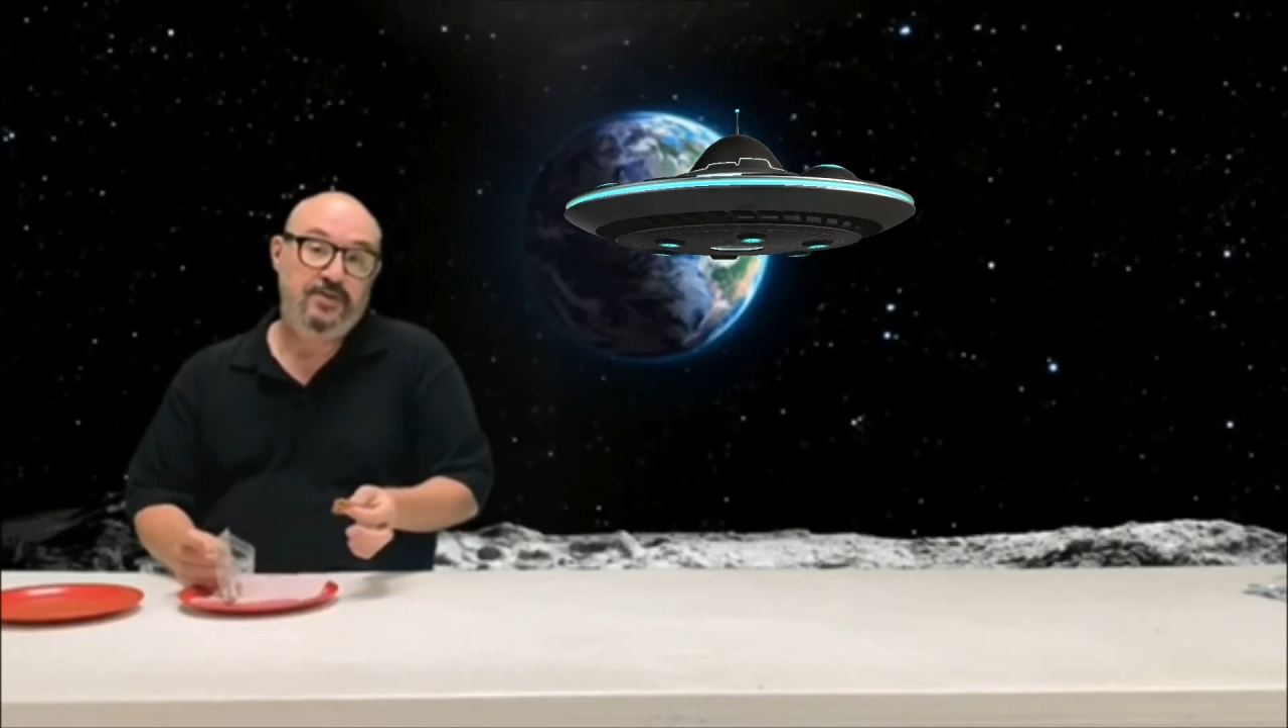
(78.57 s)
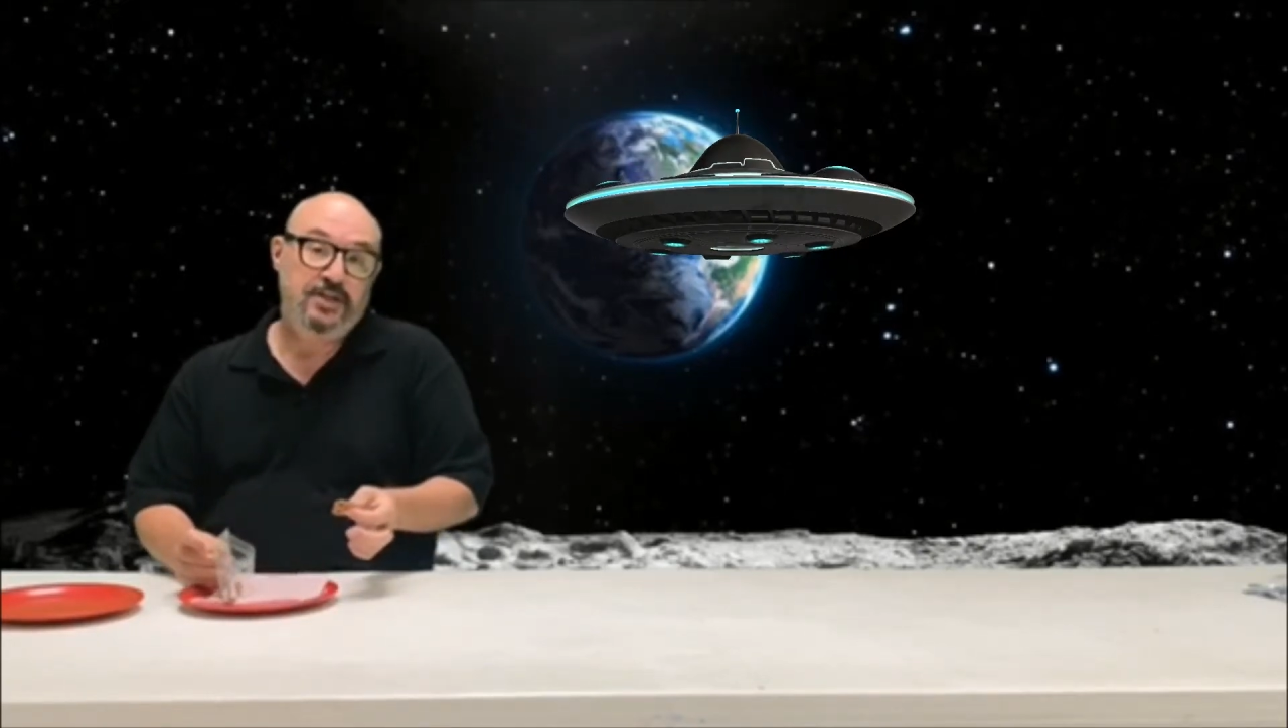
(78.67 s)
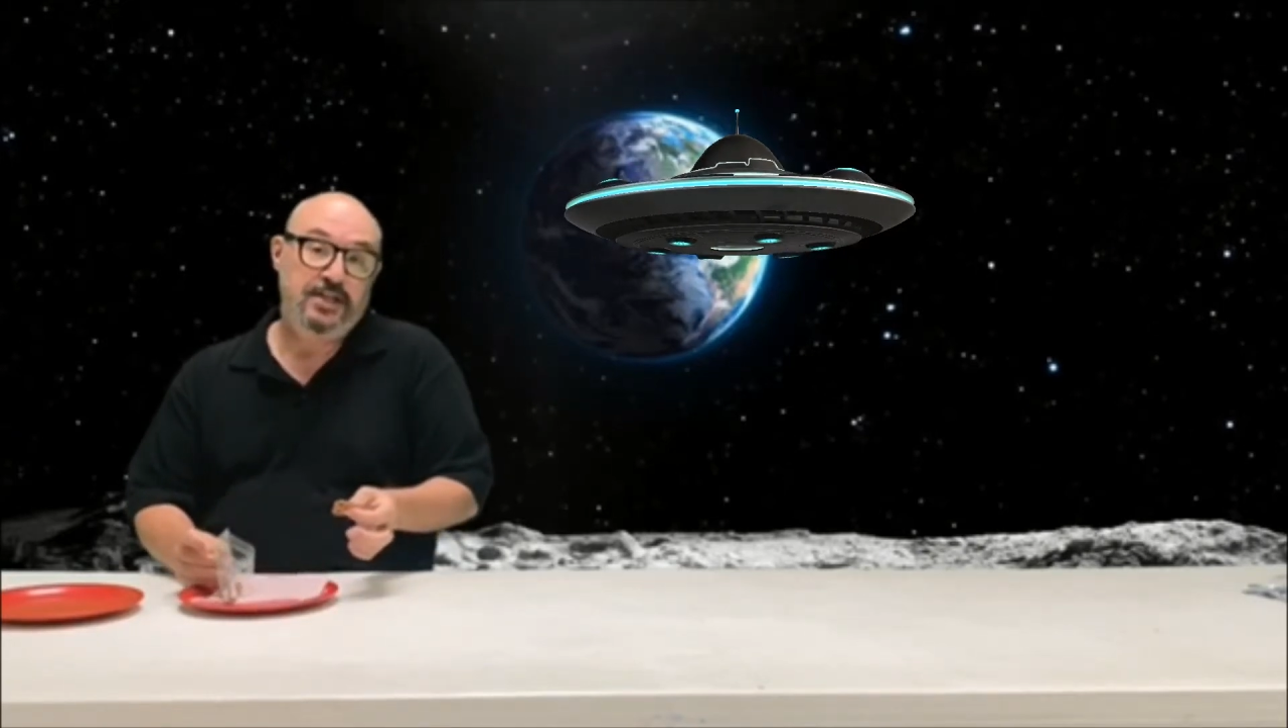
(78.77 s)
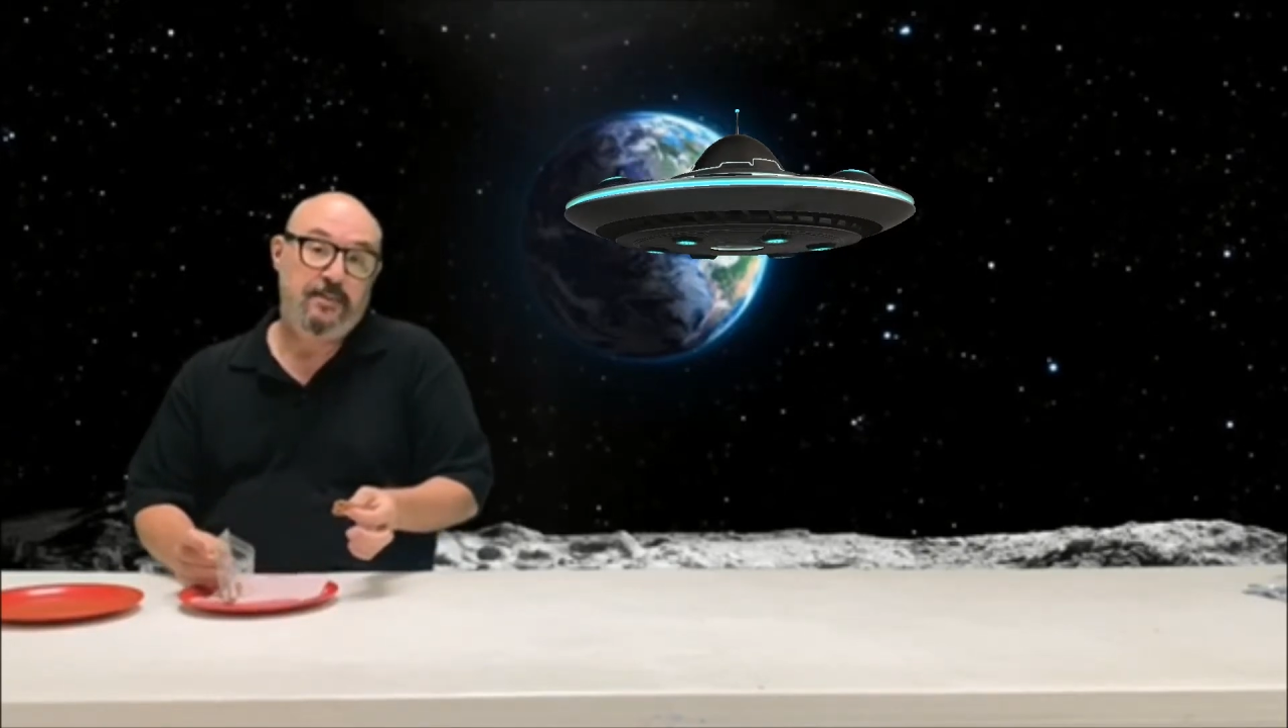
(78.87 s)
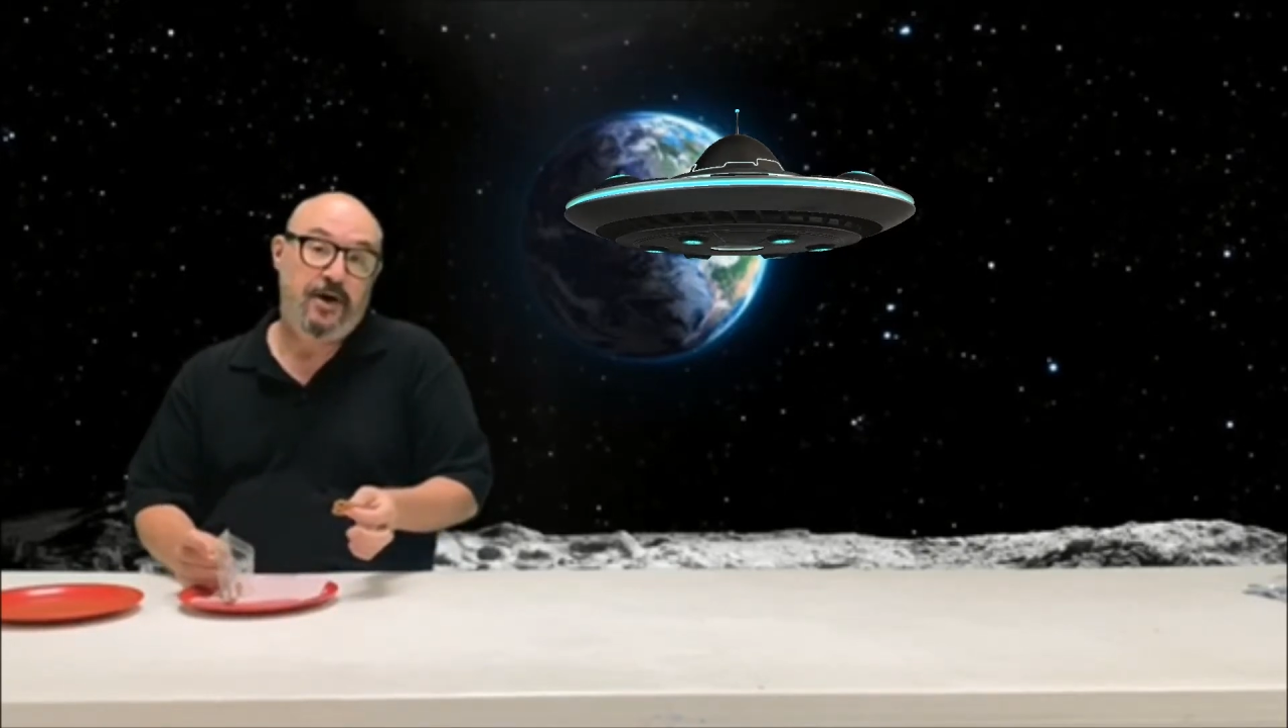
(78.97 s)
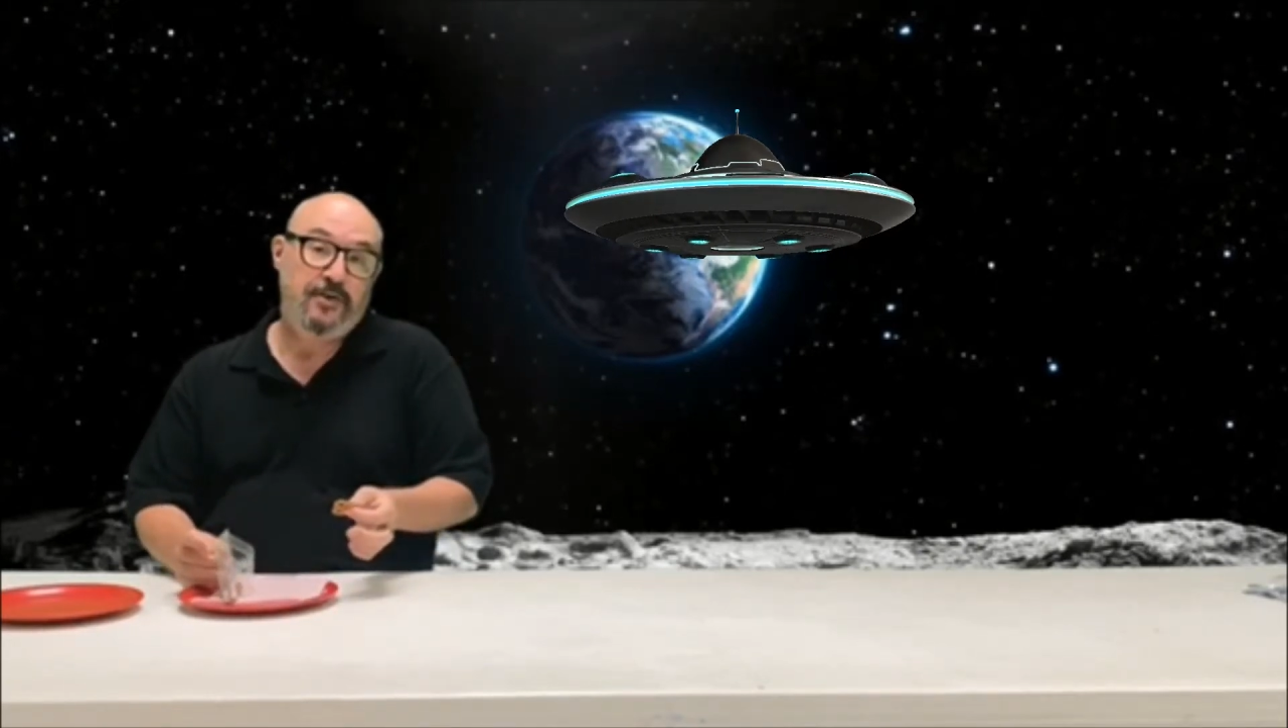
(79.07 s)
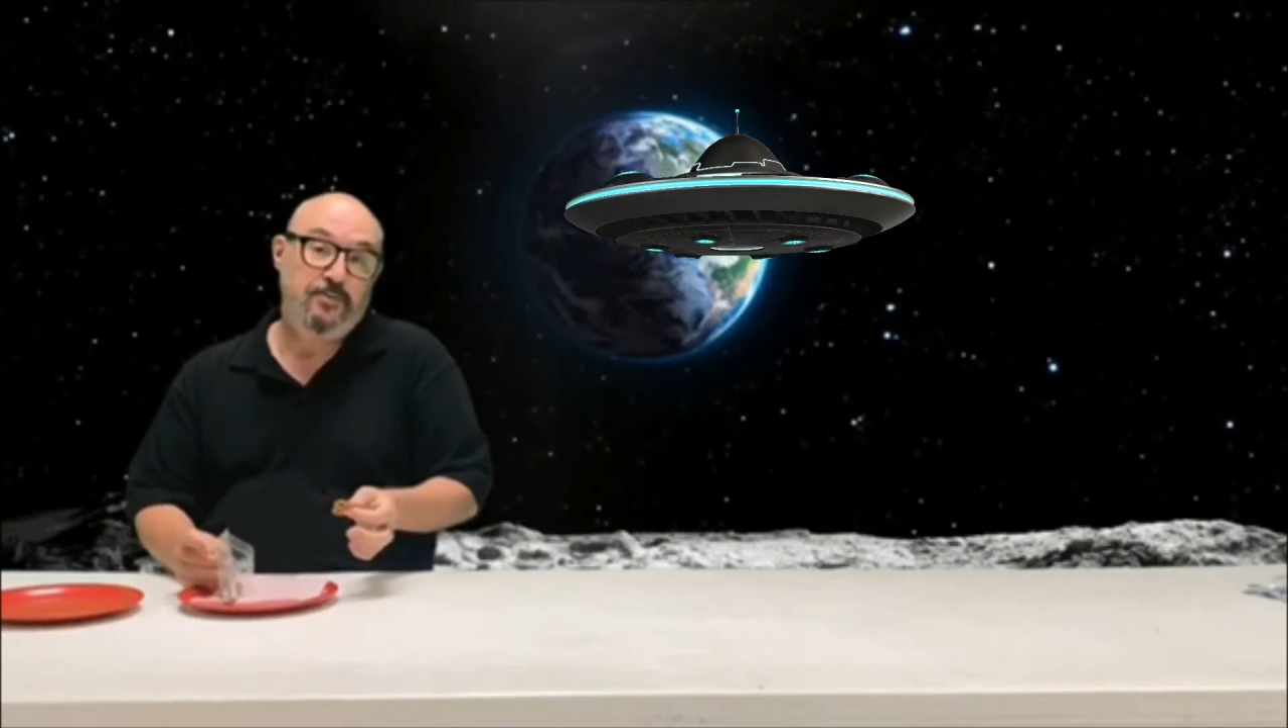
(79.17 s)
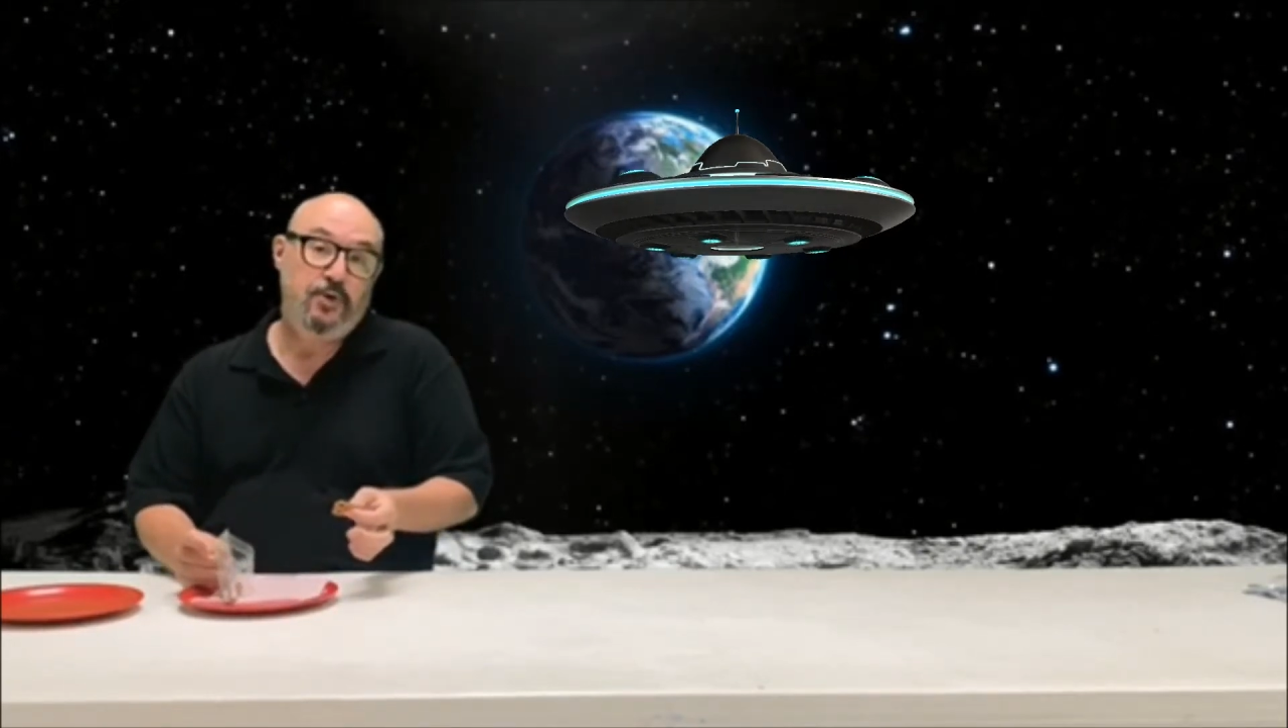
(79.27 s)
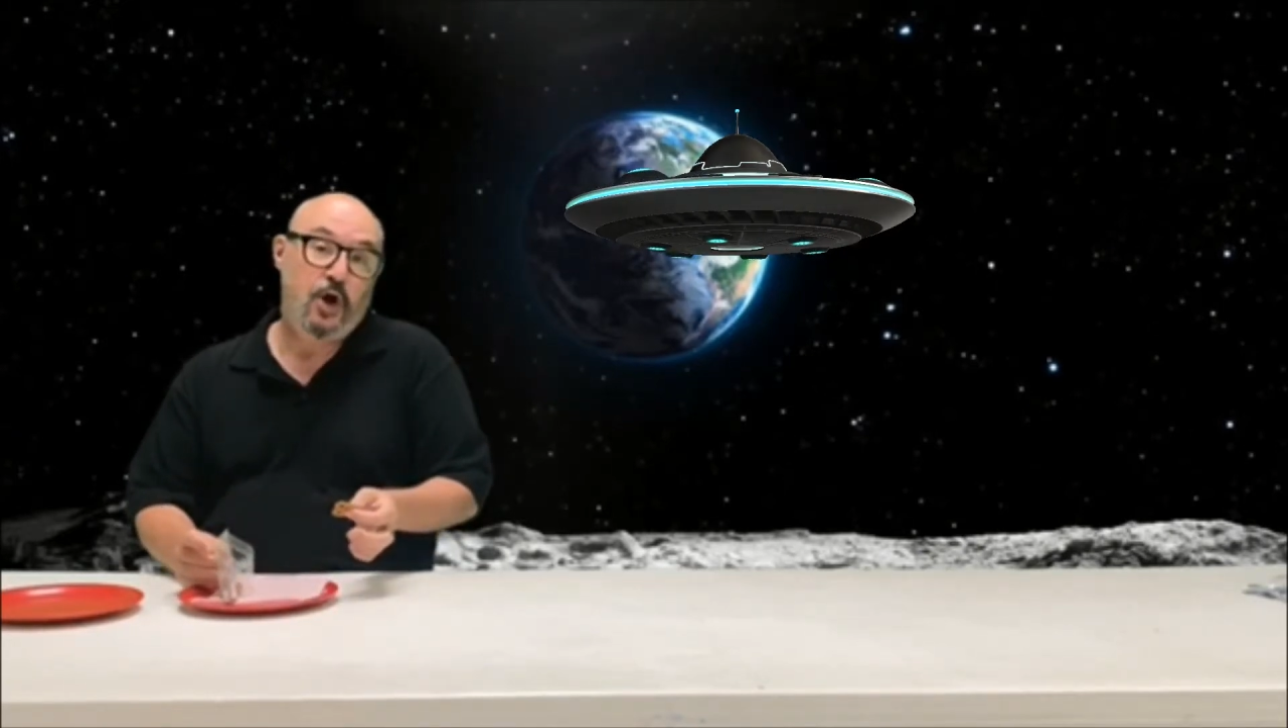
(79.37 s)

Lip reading: because I'm on the moon